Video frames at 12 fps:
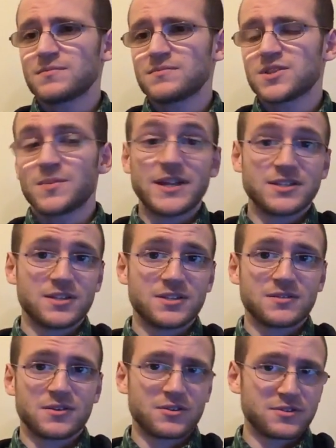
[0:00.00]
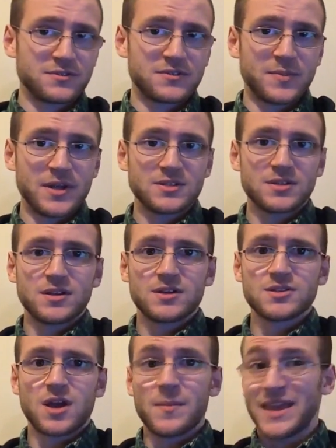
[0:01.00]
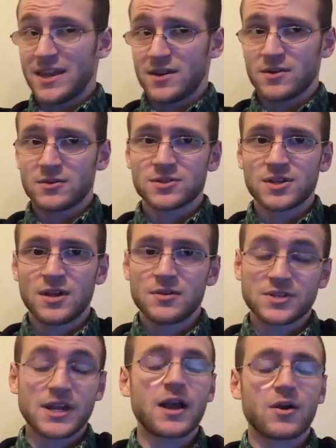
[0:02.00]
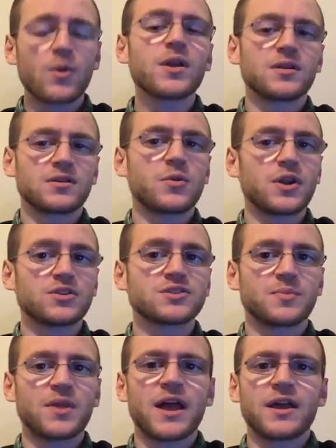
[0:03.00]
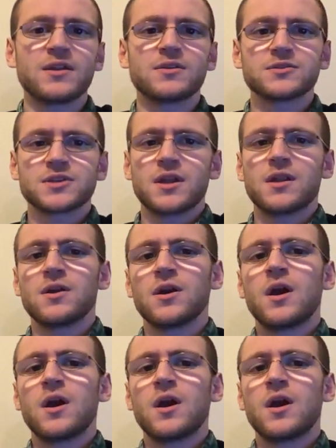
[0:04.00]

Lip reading: Sebenzas, Chris Reeve Sebenzas, hinders. So they got quite a good supply of hinders on there.